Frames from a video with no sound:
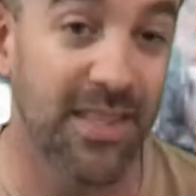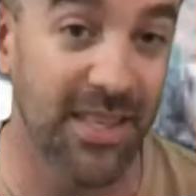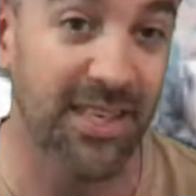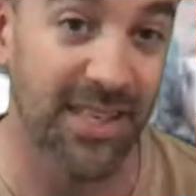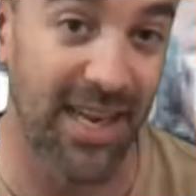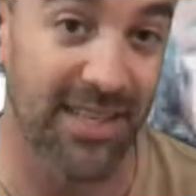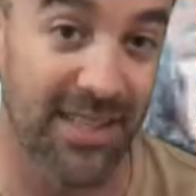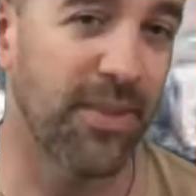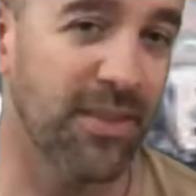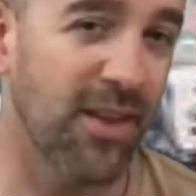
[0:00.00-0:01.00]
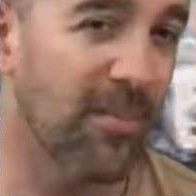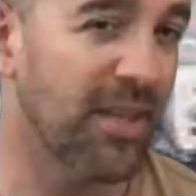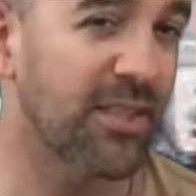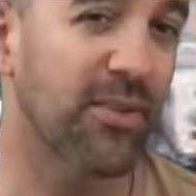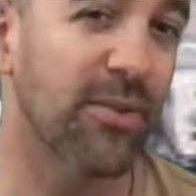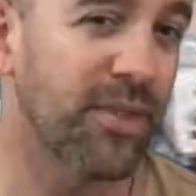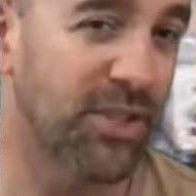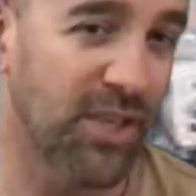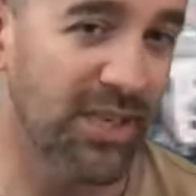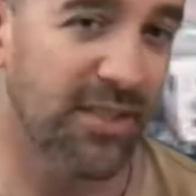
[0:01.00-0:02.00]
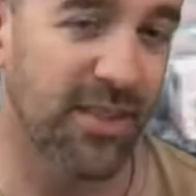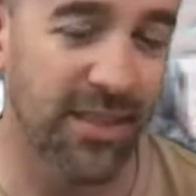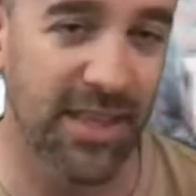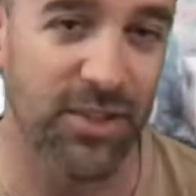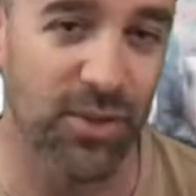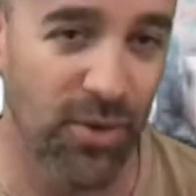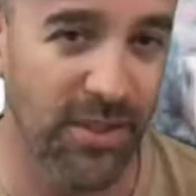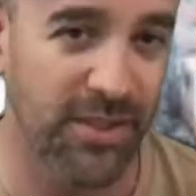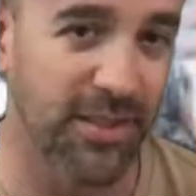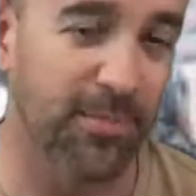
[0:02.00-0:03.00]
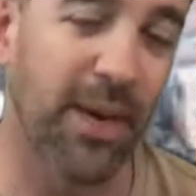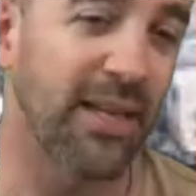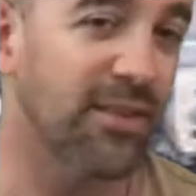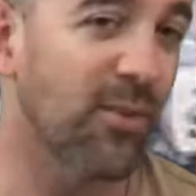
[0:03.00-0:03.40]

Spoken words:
dinner date. This time they sort of adjust their choices based